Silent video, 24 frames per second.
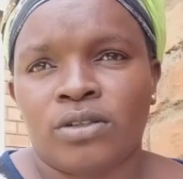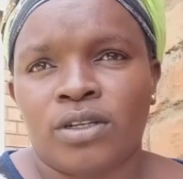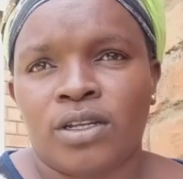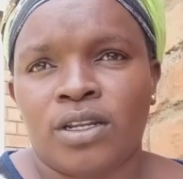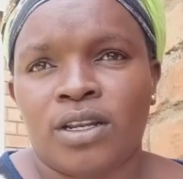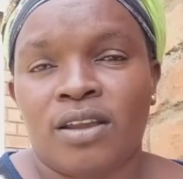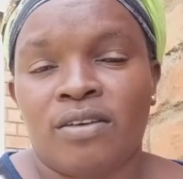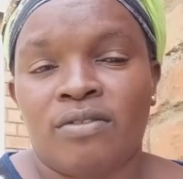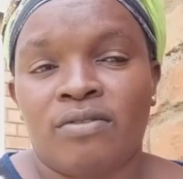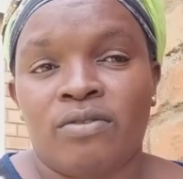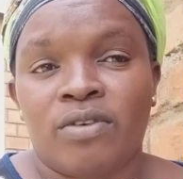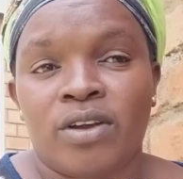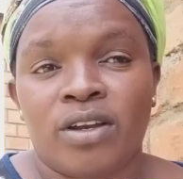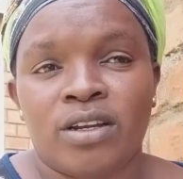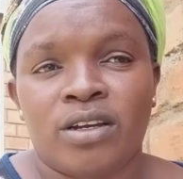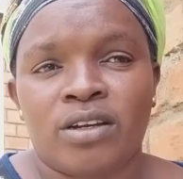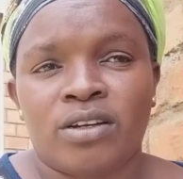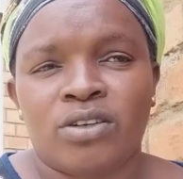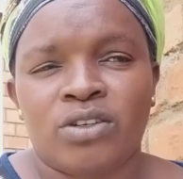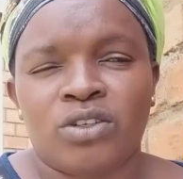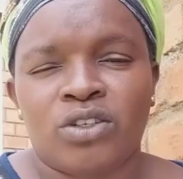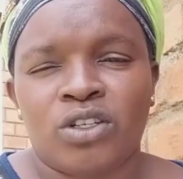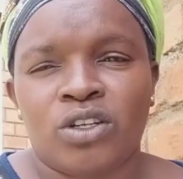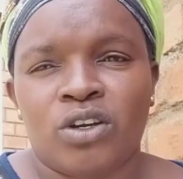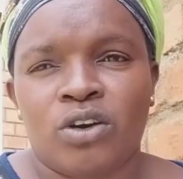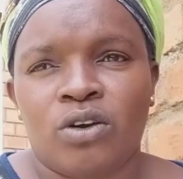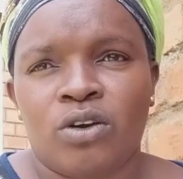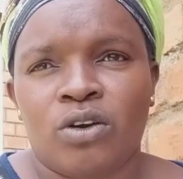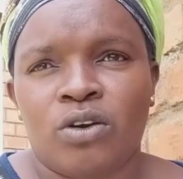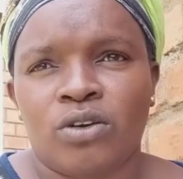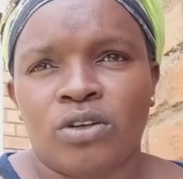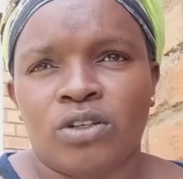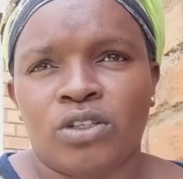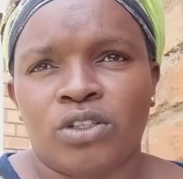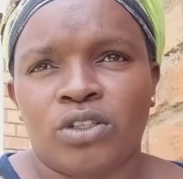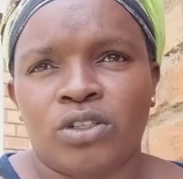in a very critical
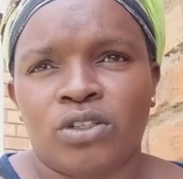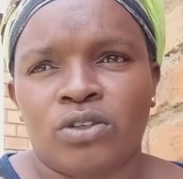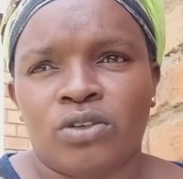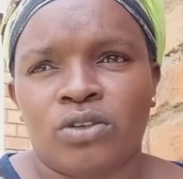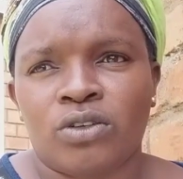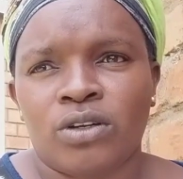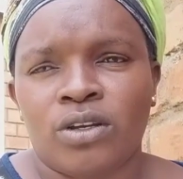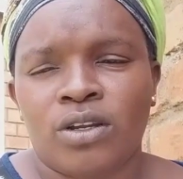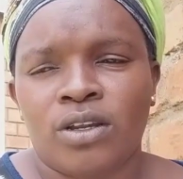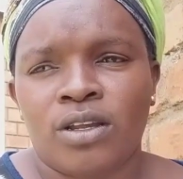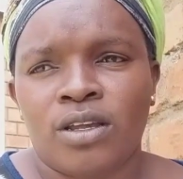condition.